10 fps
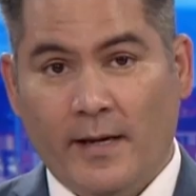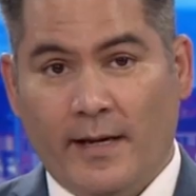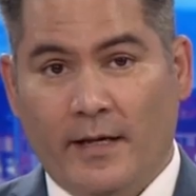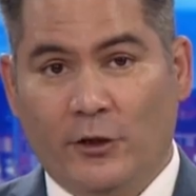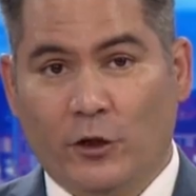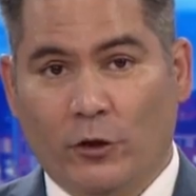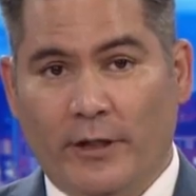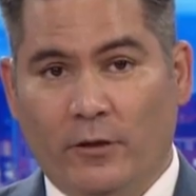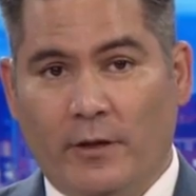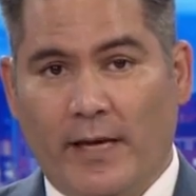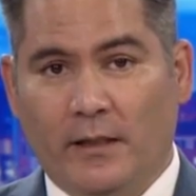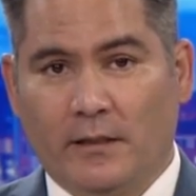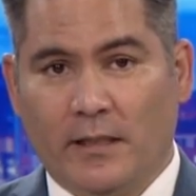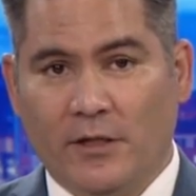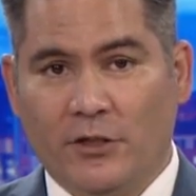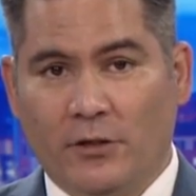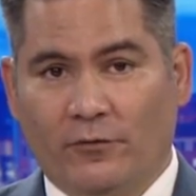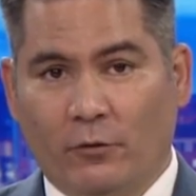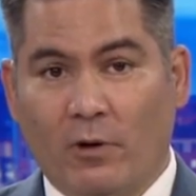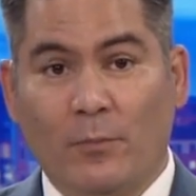An attorney who gained
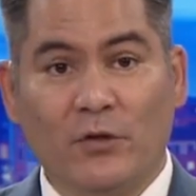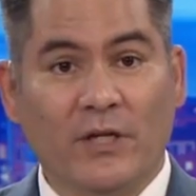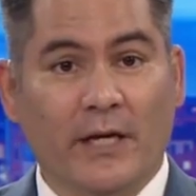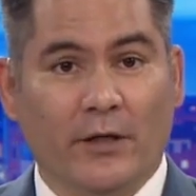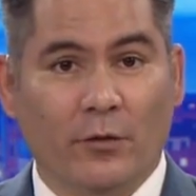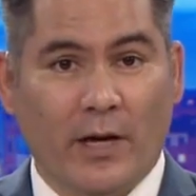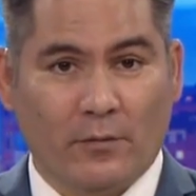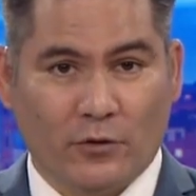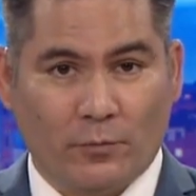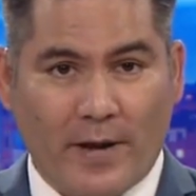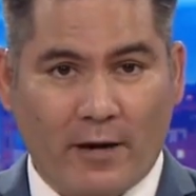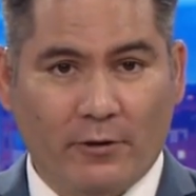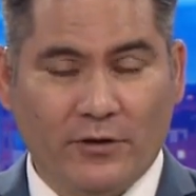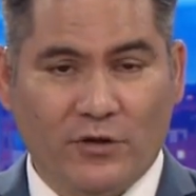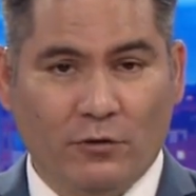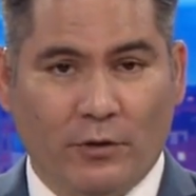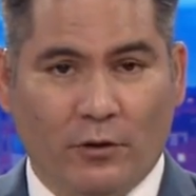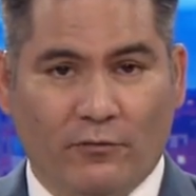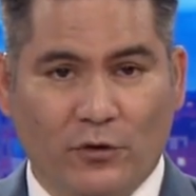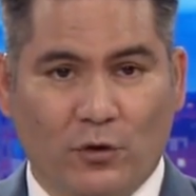attention for representing New Hampshire parents
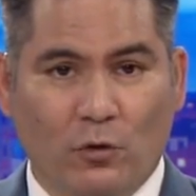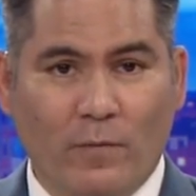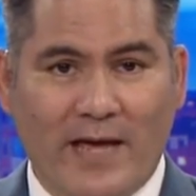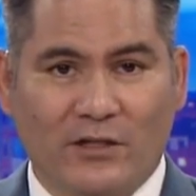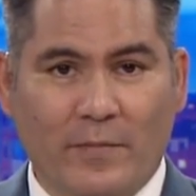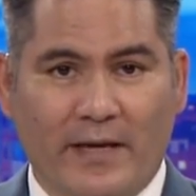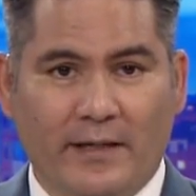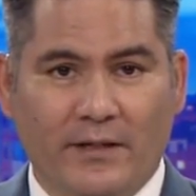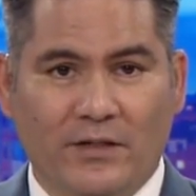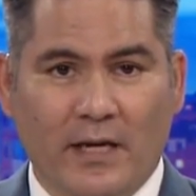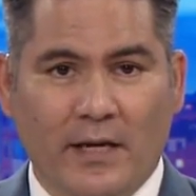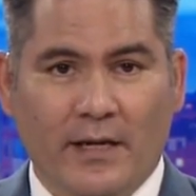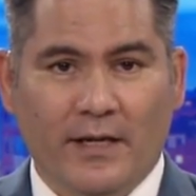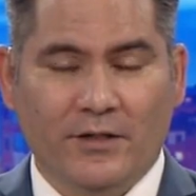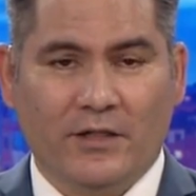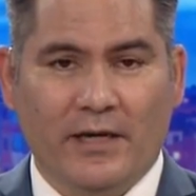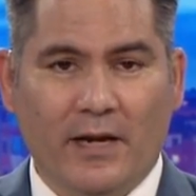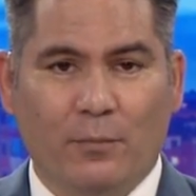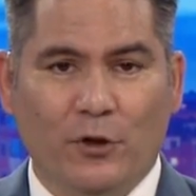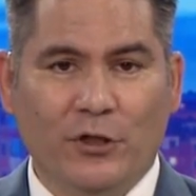suing over school mask mandates is
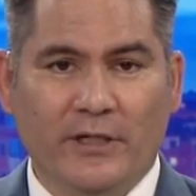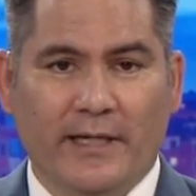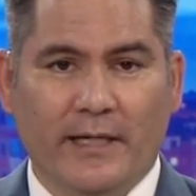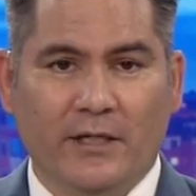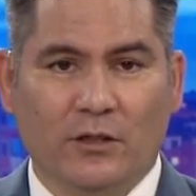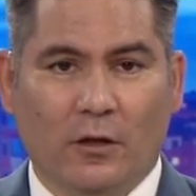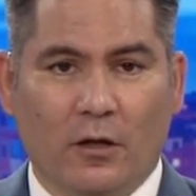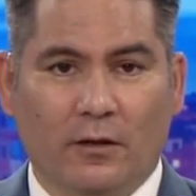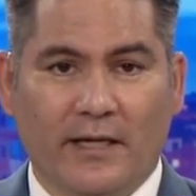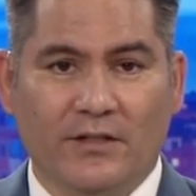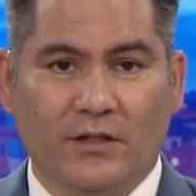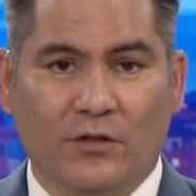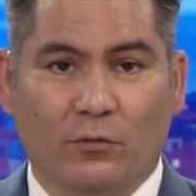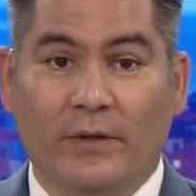tonight pushing to get his law license